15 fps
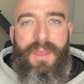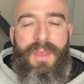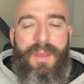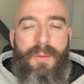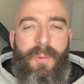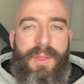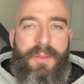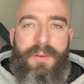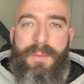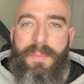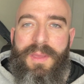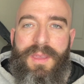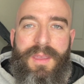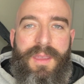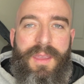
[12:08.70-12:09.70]
whether it
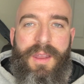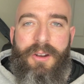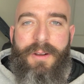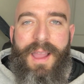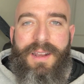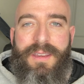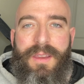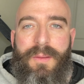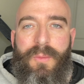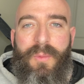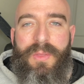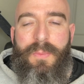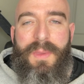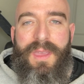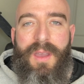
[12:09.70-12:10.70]
be interacting
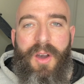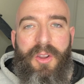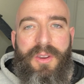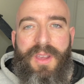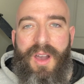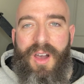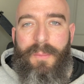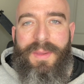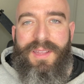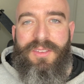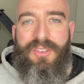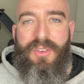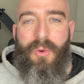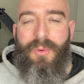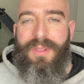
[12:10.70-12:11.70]
with me on
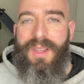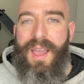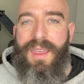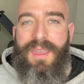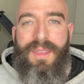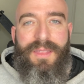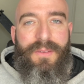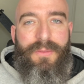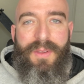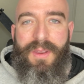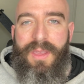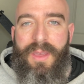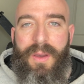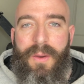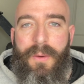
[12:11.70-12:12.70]
comments or liking the
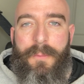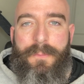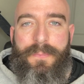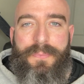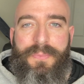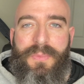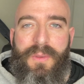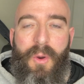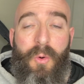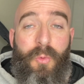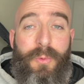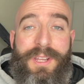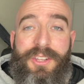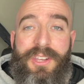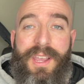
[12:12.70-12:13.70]
video or
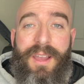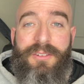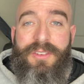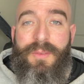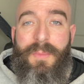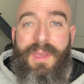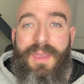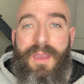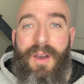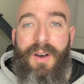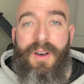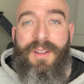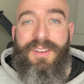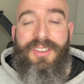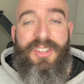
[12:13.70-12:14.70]
reaching out to me
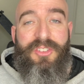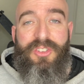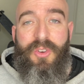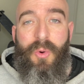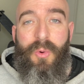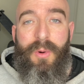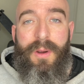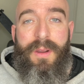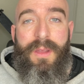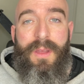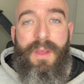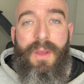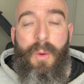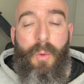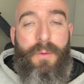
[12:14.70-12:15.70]
on Discord
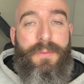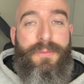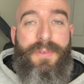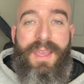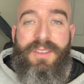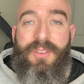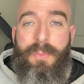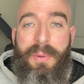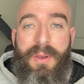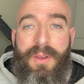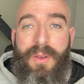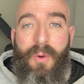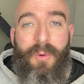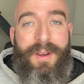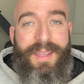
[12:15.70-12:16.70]
or
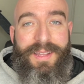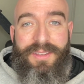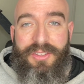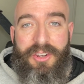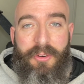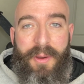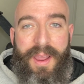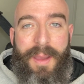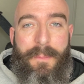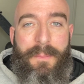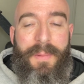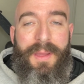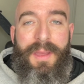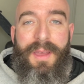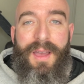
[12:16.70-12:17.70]
Facebook or Instagram.
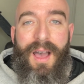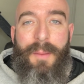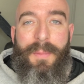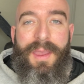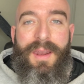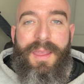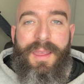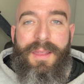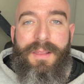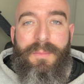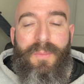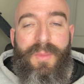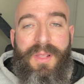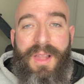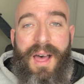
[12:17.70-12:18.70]
I'm getting
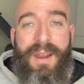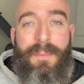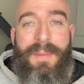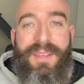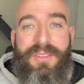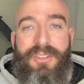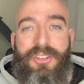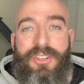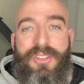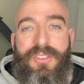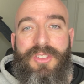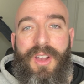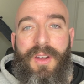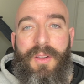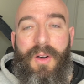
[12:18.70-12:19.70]
a lot of messages
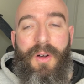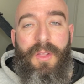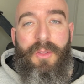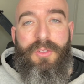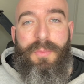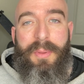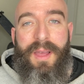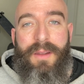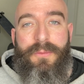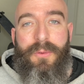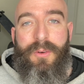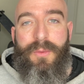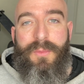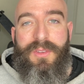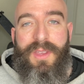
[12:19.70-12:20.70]
on all those
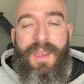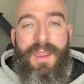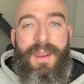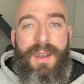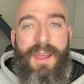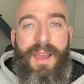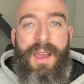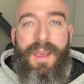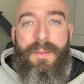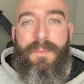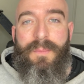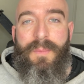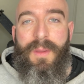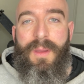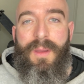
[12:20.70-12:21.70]
platforms, and
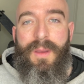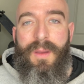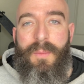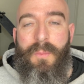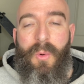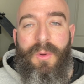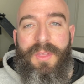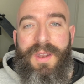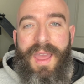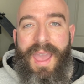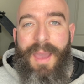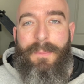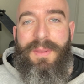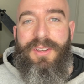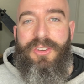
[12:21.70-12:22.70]
I'm more than
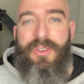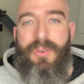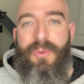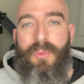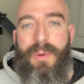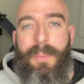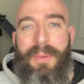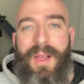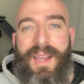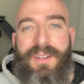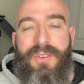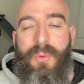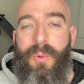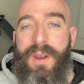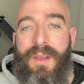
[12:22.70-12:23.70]
happy to reply
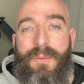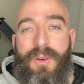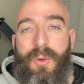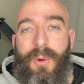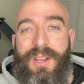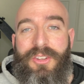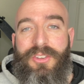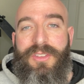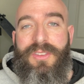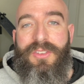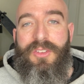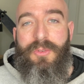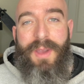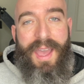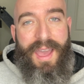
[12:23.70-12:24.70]
to whatever questions
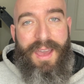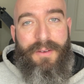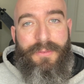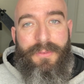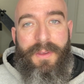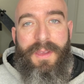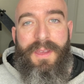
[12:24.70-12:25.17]
you have.